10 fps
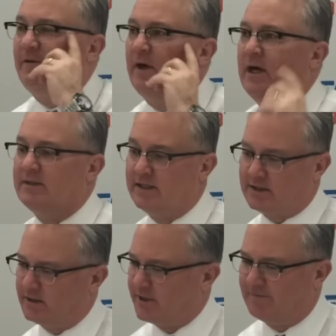for us, this
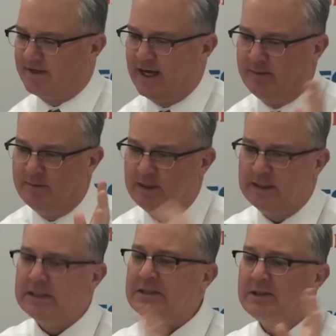is a tough game.
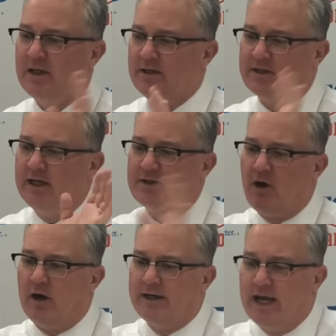It's a
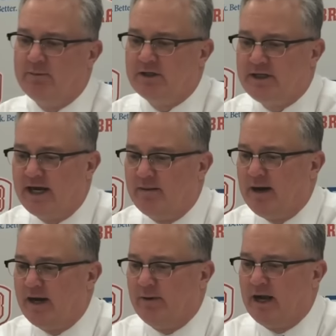hard game because you got
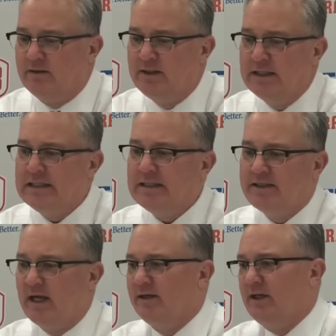everybody around
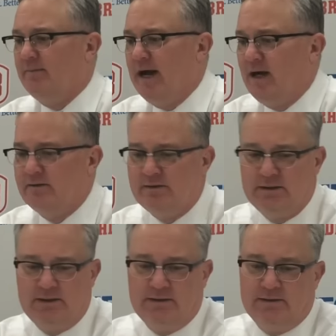telling you about,
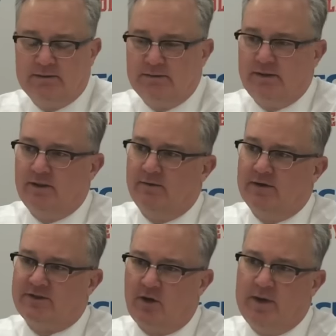you know,
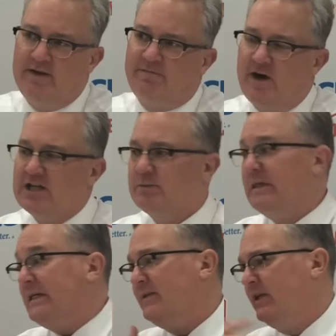there's so many
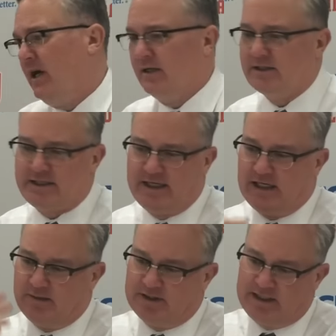freshmen and the youngest
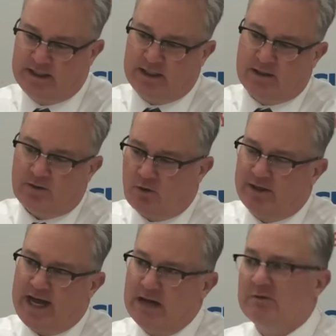team, and
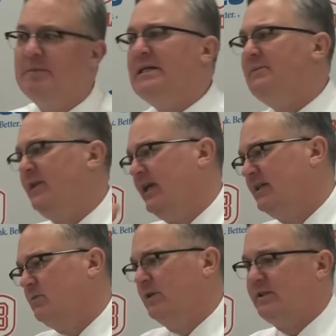Northern Iowa beat them
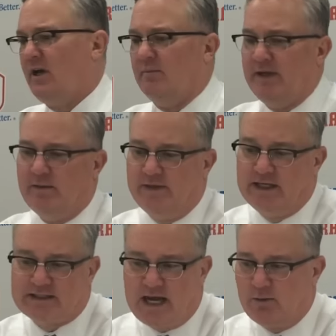this, Wichita beat them
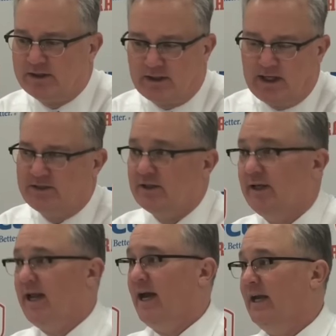this. I went to luncheon
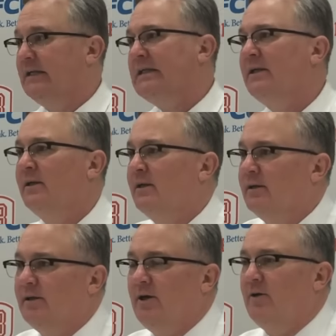today, and,
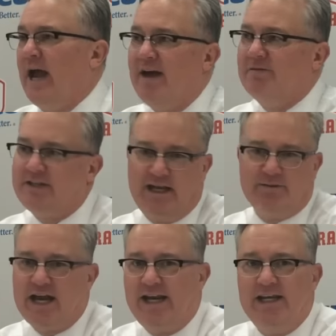you know, half the
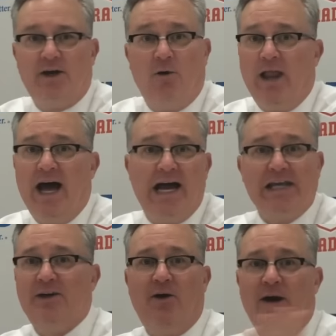team's got E.
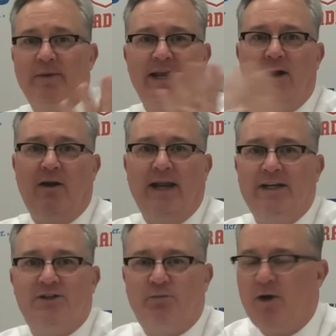coli, you know. I mean, they all
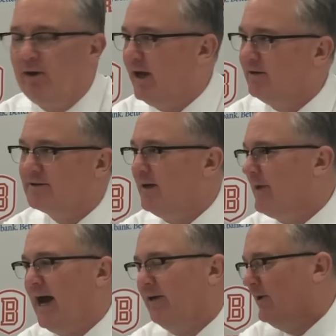ate Chipotle or
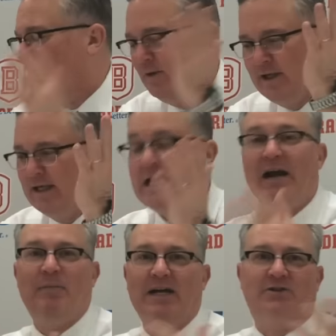something. I don't know.
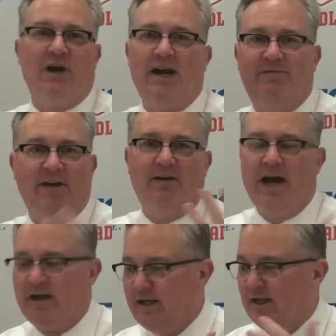Everybody's trying to figure
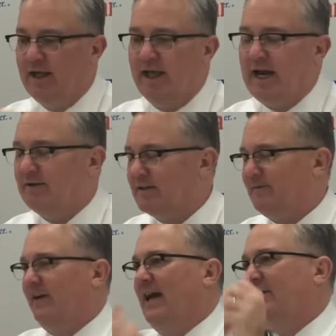out, and I just
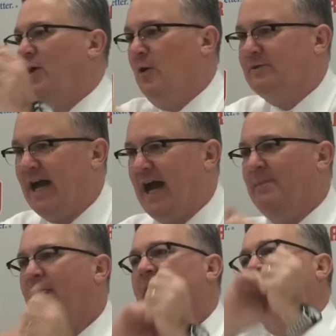feel like the whole
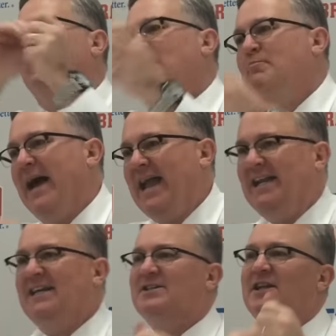time the
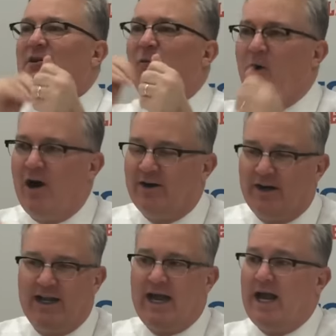bait is in the
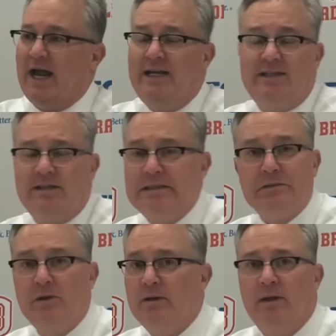water, and I just,
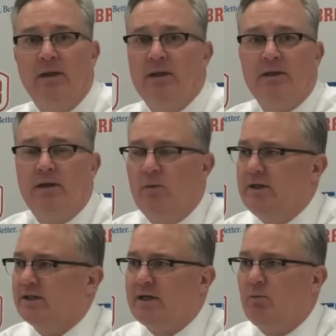you know, we
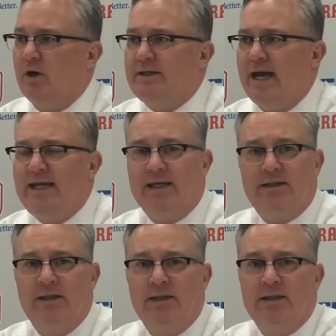just didn't want to take it.